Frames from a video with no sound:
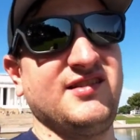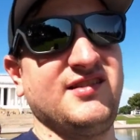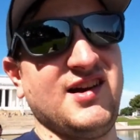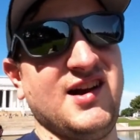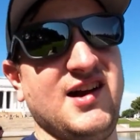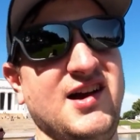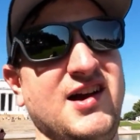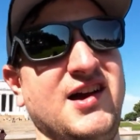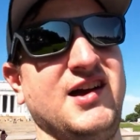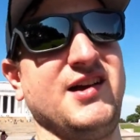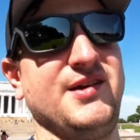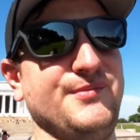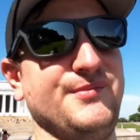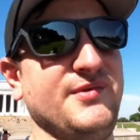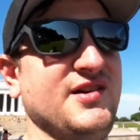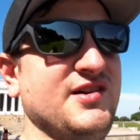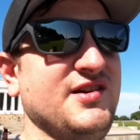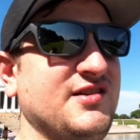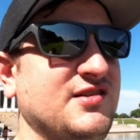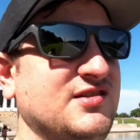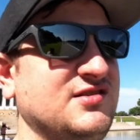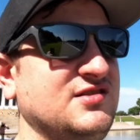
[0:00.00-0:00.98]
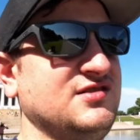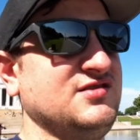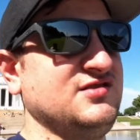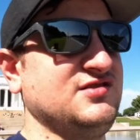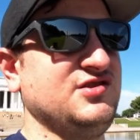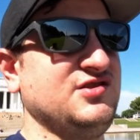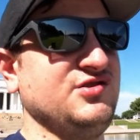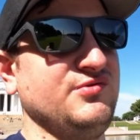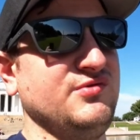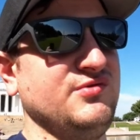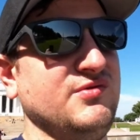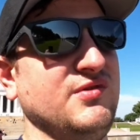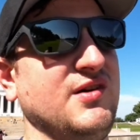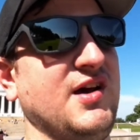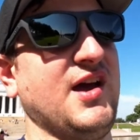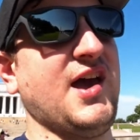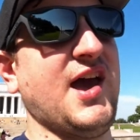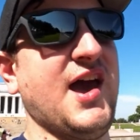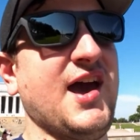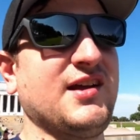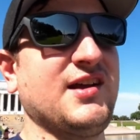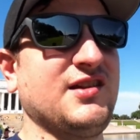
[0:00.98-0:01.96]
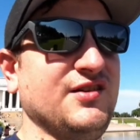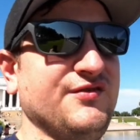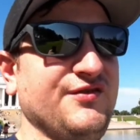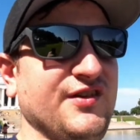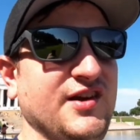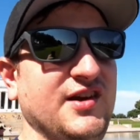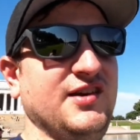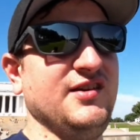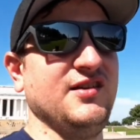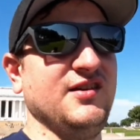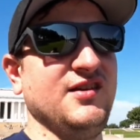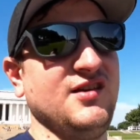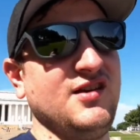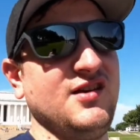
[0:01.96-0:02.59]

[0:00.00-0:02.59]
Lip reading: time to activate,